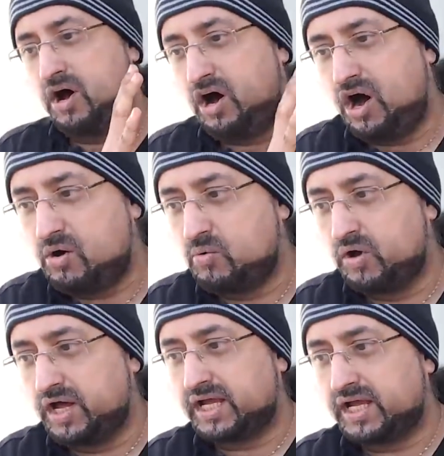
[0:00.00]

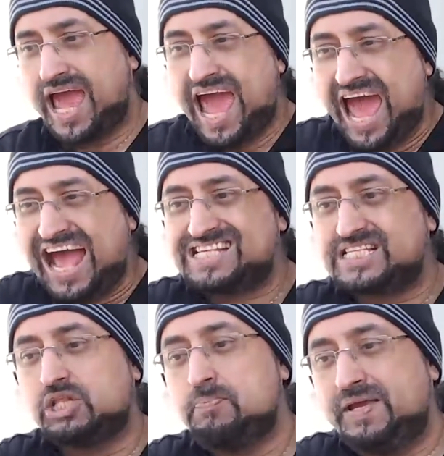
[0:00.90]
artwork has
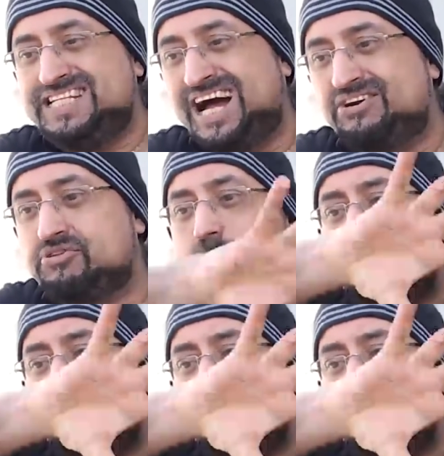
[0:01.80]
to be done on a